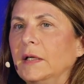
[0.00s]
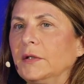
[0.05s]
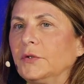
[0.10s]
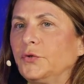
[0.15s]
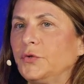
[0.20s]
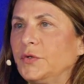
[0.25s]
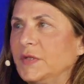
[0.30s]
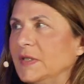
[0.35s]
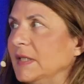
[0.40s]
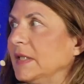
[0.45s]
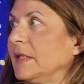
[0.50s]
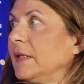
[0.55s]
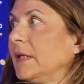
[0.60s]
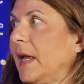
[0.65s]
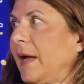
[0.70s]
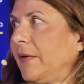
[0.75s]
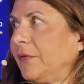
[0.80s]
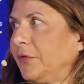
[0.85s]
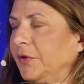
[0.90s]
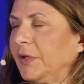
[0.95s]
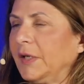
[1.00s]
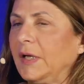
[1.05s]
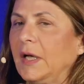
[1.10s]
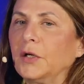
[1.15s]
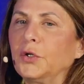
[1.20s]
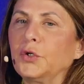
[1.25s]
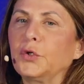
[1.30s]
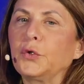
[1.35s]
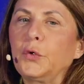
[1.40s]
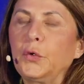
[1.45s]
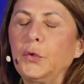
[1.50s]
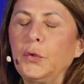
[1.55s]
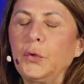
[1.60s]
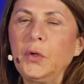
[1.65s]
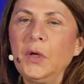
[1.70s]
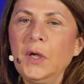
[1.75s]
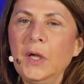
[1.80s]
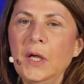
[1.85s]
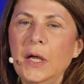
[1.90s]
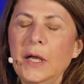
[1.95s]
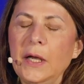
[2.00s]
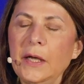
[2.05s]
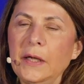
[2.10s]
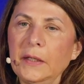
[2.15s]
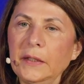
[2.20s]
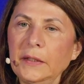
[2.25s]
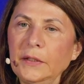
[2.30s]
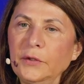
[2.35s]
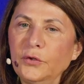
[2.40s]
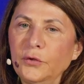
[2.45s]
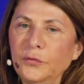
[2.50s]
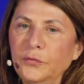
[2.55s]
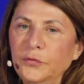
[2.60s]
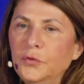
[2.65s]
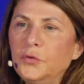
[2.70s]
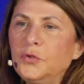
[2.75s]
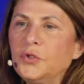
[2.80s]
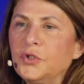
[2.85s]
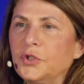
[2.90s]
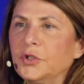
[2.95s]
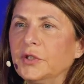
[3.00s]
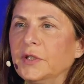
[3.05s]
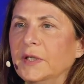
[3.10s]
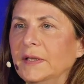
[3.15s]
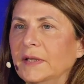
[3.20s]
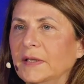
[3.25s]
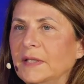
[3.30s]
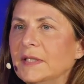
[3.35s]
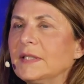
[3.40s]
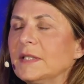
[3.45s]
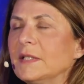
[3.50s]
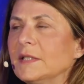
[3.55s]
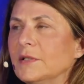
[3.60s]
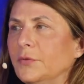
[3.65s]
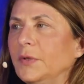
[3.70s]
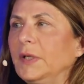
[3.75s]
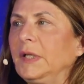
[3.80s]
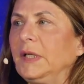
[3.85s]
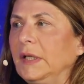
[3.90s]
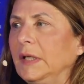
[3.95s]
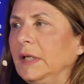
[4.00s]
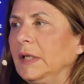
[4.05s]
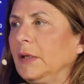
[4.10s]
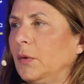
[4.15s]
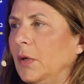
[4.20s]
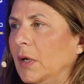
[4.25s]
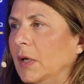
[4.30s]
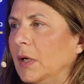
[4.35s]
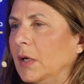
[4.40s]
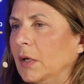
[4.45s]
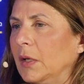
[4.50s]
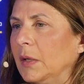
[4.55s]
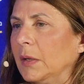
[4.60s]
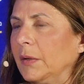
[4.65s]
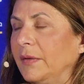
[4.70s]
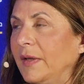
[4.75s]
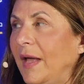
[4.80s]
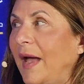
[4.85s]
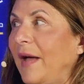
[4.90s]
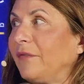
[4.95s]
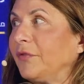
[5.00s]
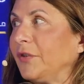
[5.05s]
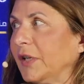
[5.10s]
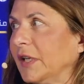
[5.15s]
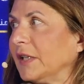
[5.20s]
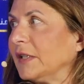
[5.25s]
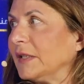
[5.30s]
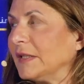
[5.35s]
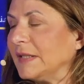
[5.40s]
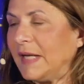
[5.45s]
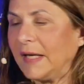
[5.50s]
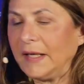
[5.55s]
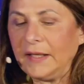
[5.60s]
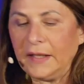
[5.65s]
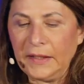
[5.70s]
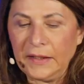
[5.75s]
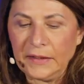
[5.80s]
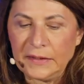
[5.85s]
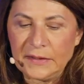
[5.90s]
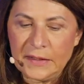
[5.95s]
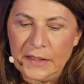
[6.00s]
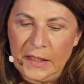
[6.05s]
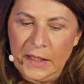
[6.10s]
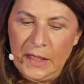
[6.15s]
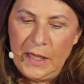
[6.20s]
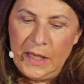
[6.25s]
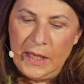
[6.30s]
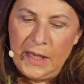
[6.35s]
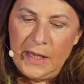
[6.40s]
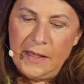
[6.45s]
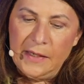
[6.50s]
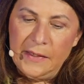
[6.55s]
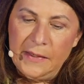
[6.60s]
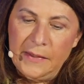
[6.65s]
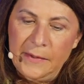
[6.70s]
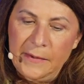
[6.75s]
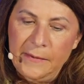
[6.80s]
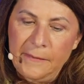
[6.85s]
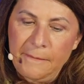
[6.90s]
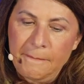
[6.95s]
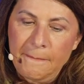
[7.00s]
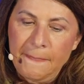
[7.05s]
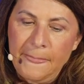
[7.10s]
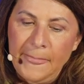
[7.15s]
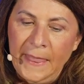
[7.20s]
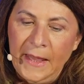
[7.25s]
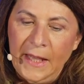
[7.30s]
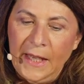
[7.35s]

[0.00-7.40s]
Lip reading: to see Africa grow in the future, and this is really the African decade. From